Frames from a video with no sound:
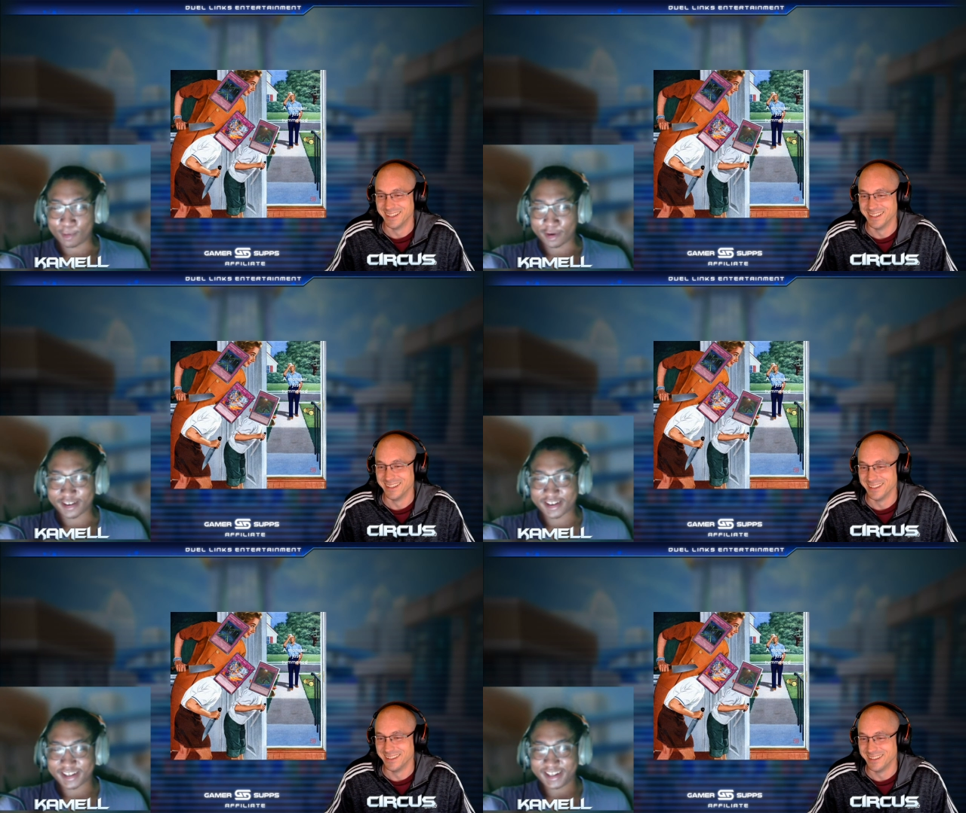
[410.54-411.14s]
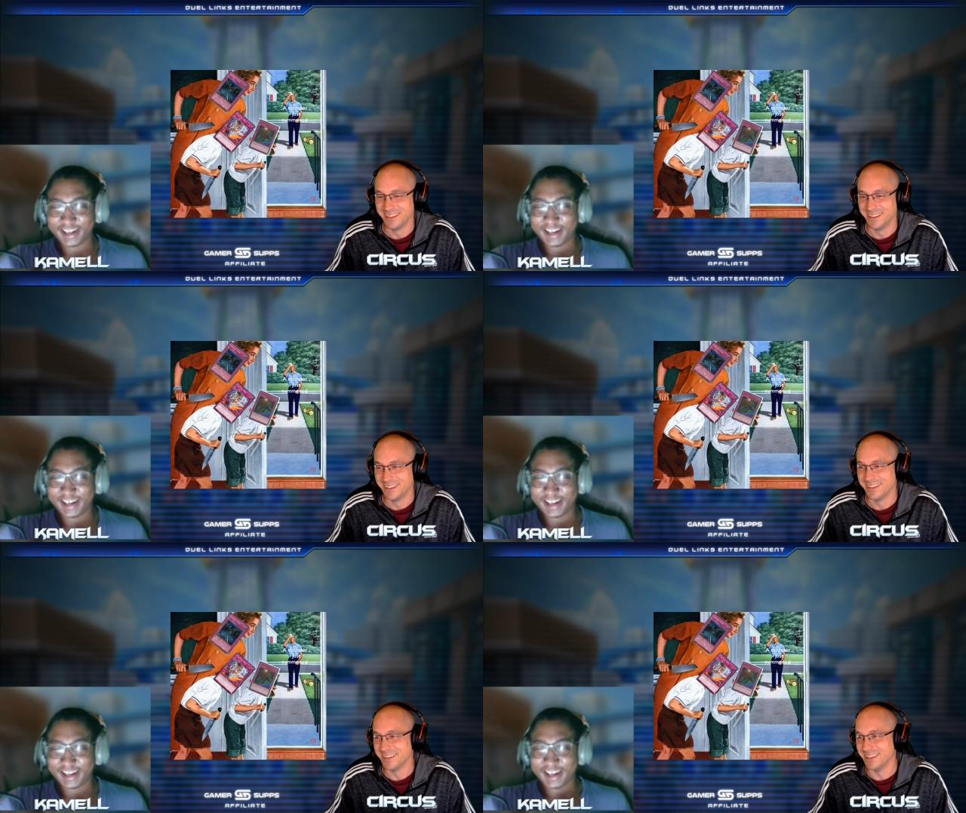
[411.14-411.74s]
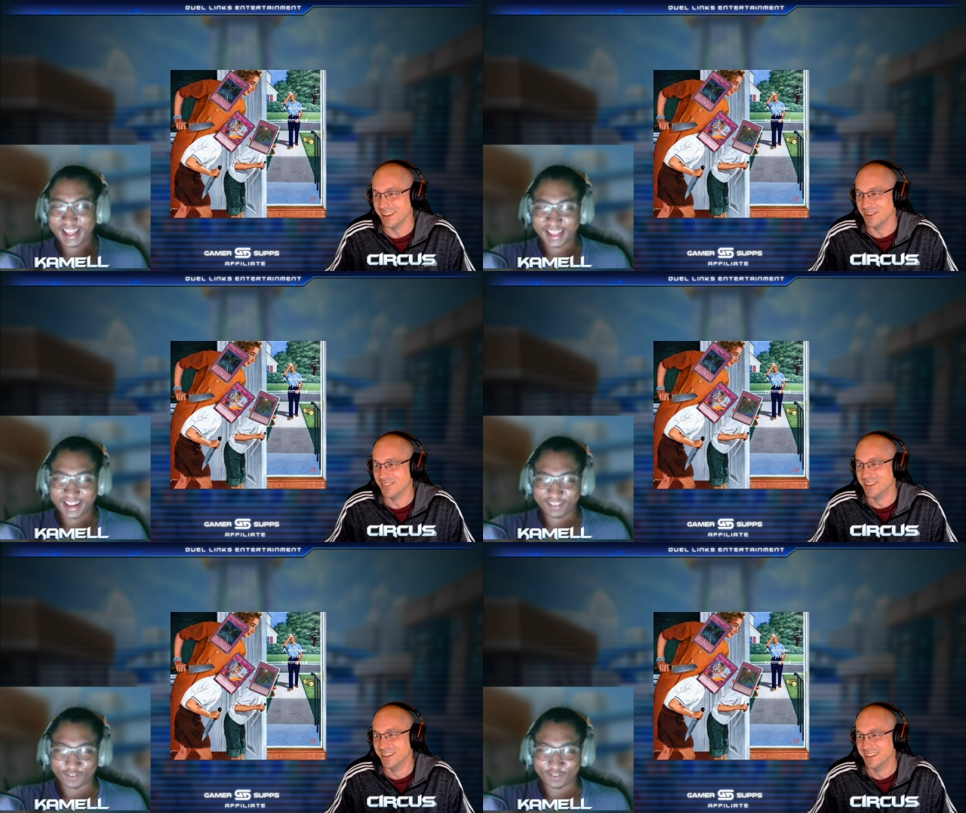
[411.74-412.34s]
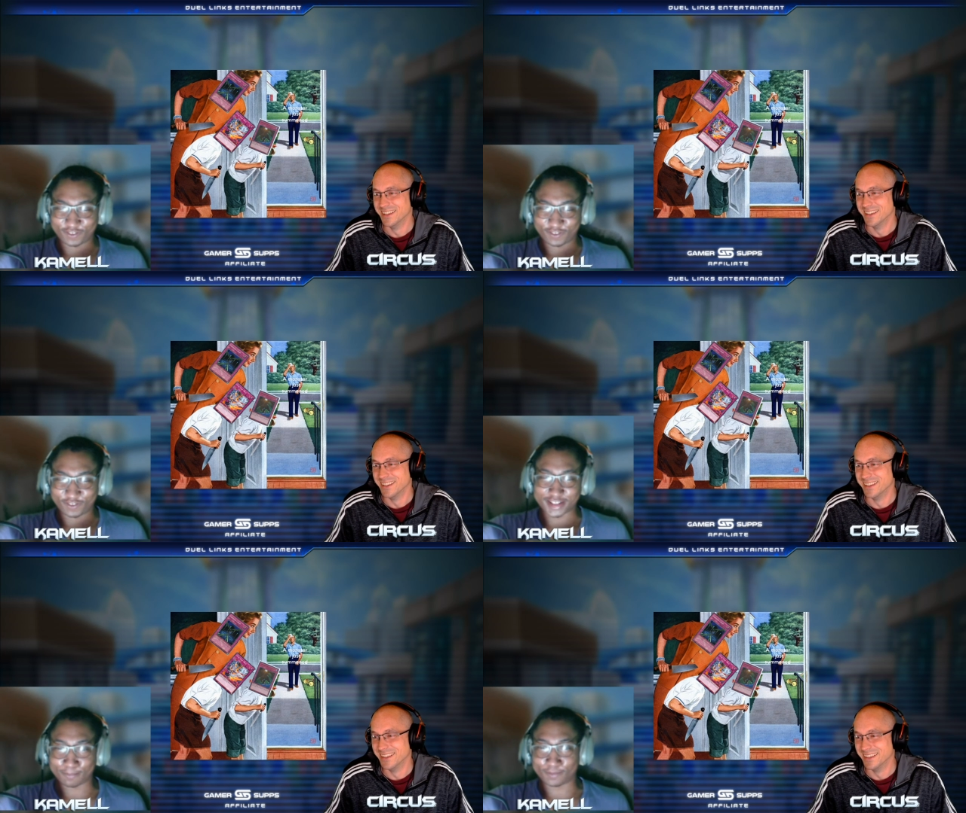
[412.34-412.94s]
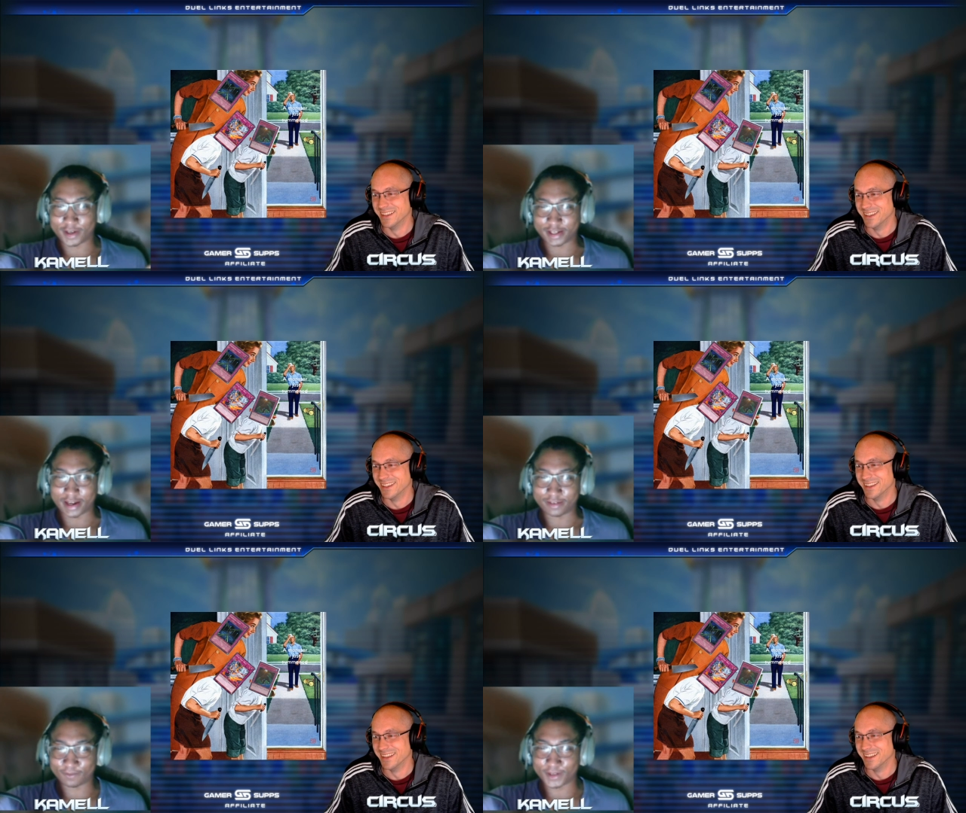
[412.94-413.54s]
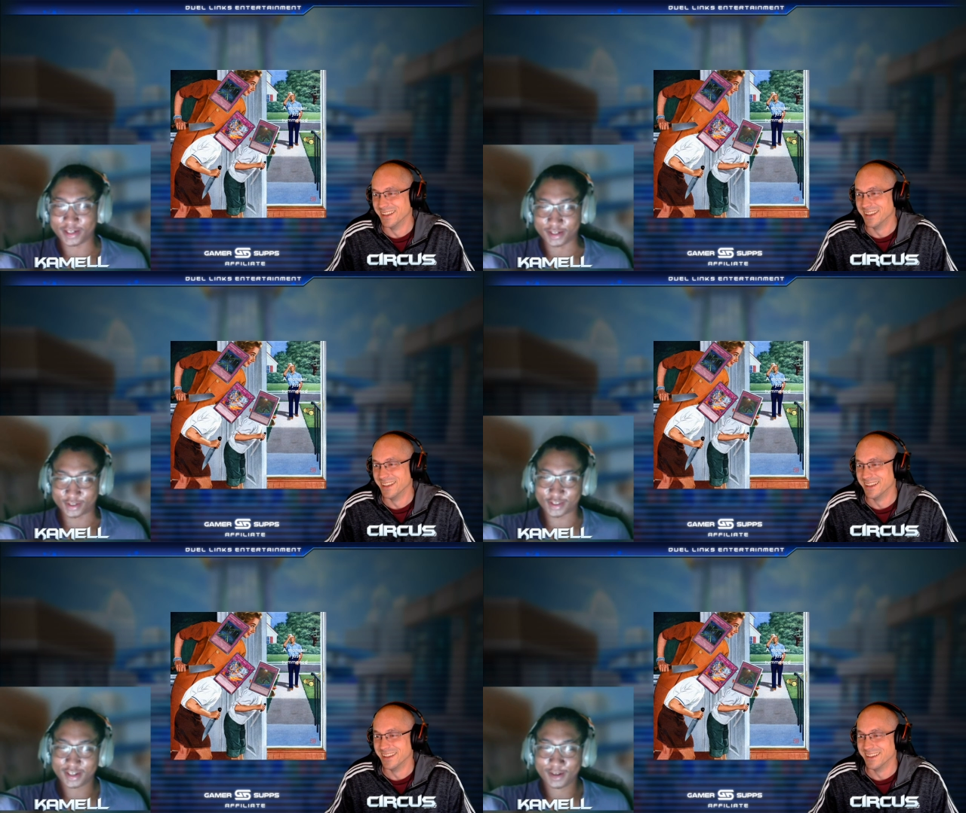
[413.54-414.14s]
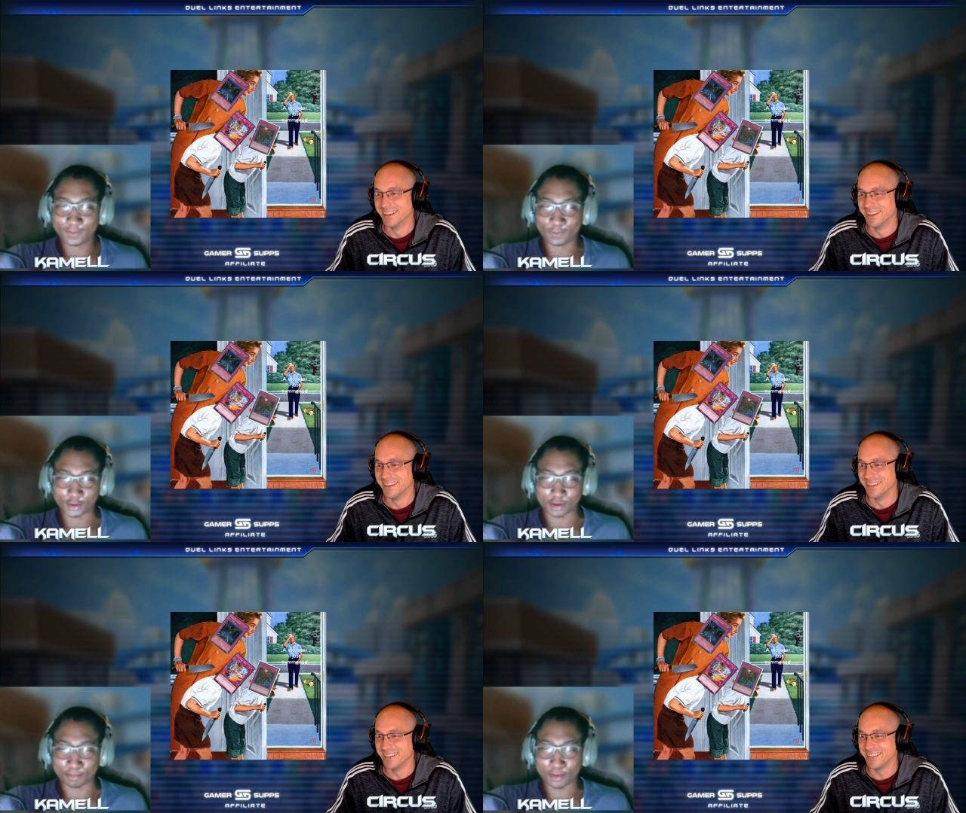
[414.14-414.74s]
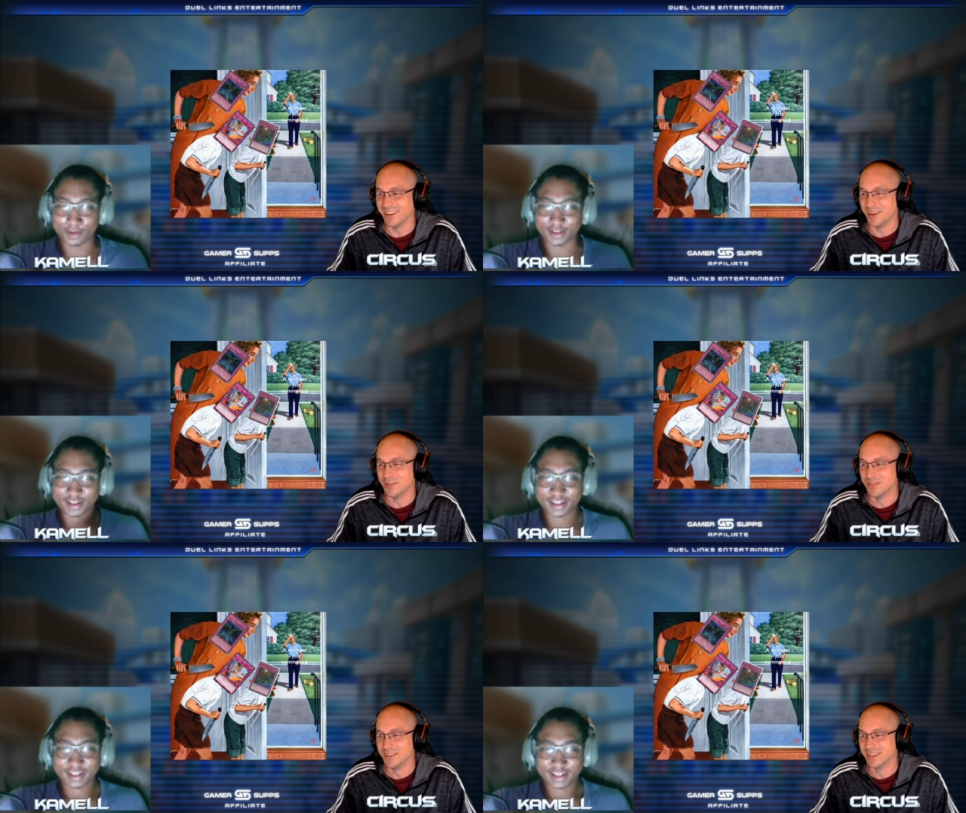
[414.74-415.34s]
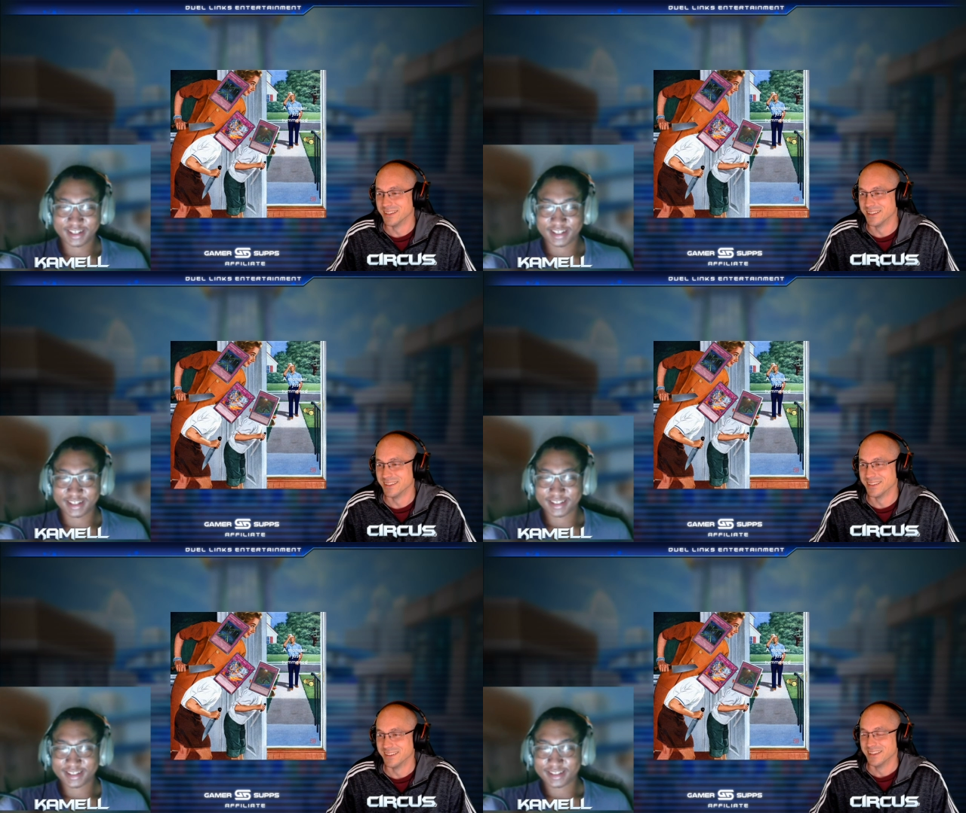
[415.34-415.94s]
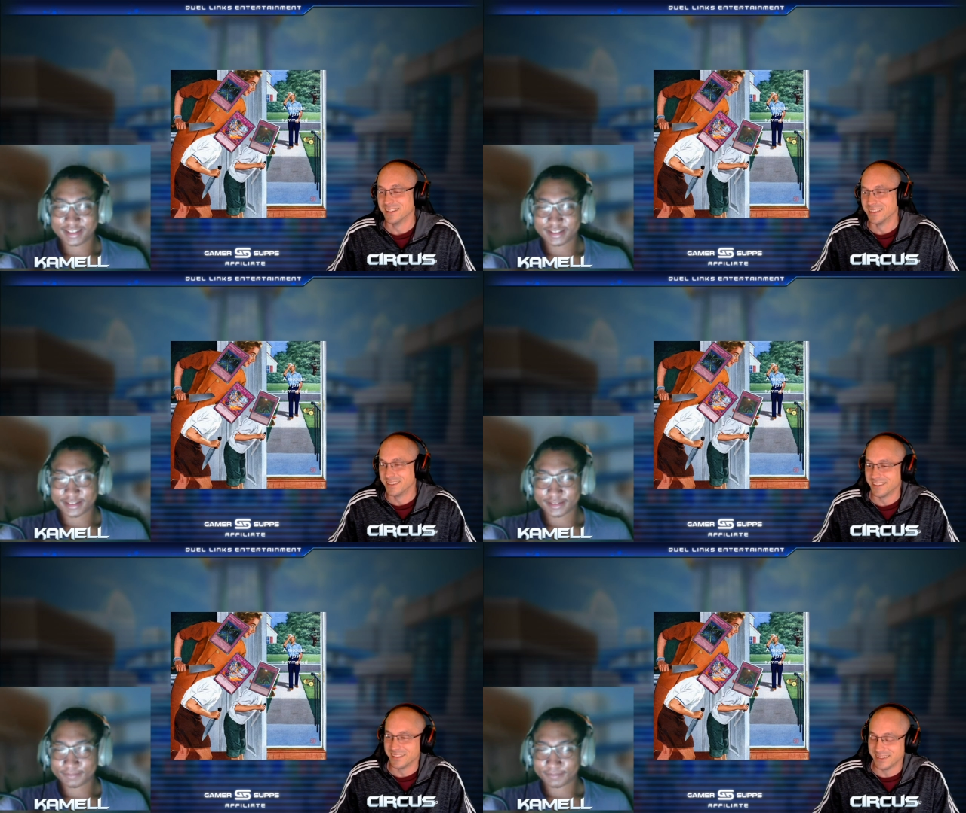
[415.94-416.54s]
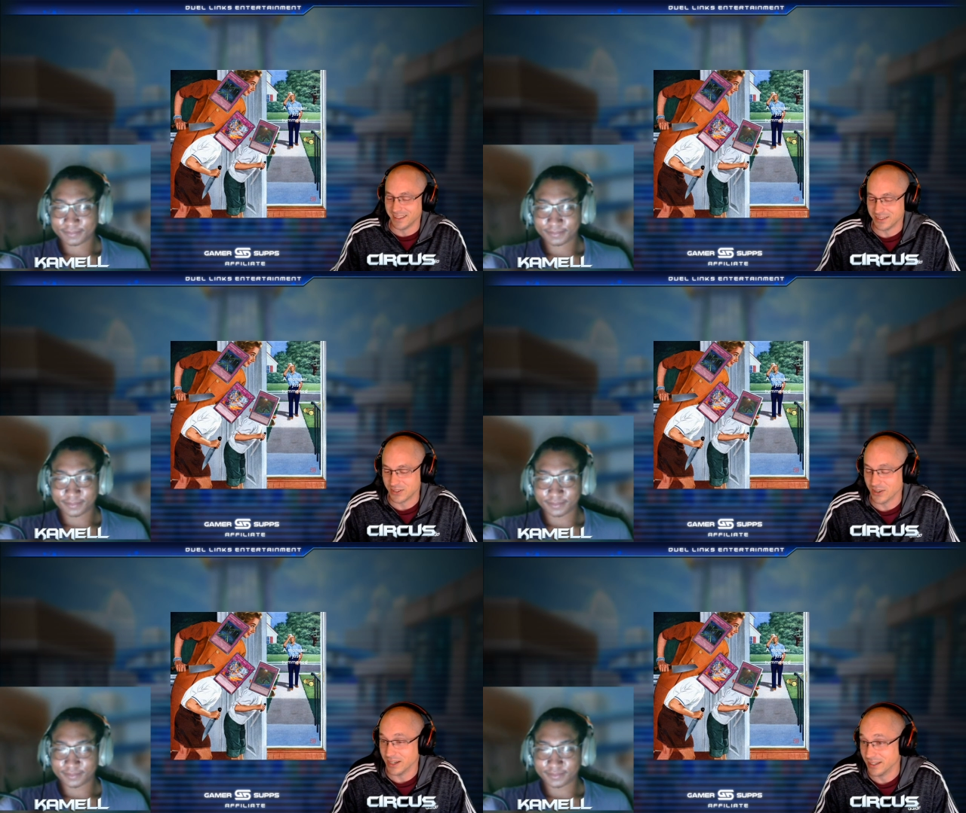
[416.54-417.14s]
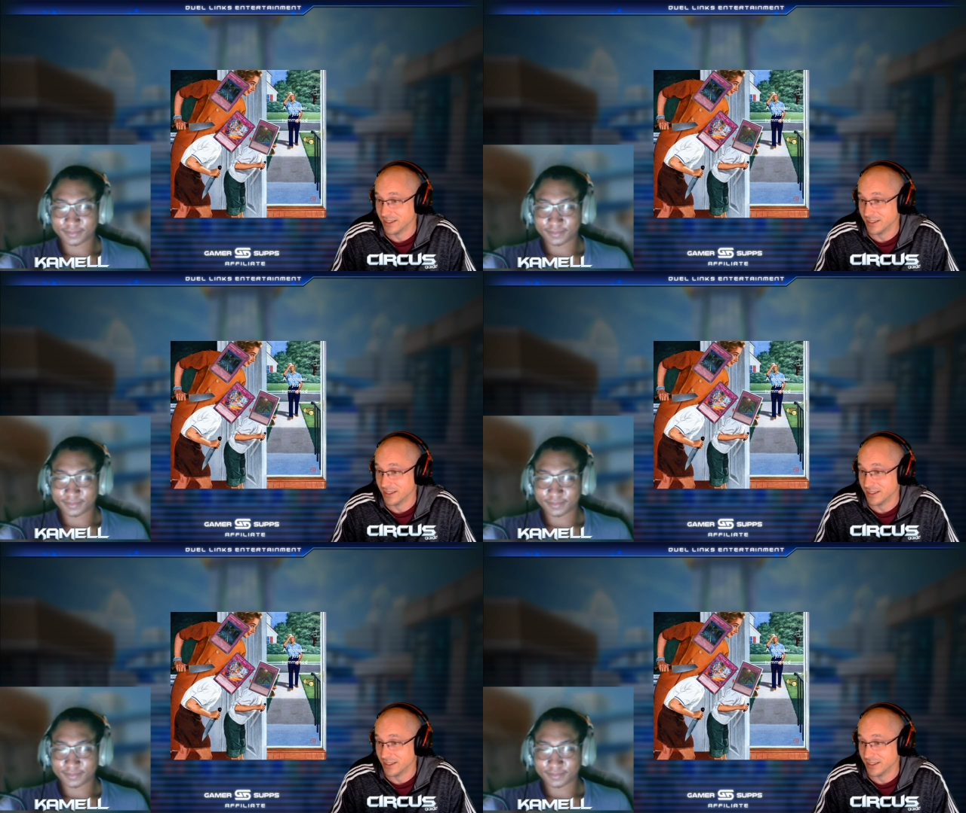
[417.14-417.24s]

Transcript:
Speaker 1: Work. Yeah. And then your family's just like floodgate, Fiendish, foot jump. That's great.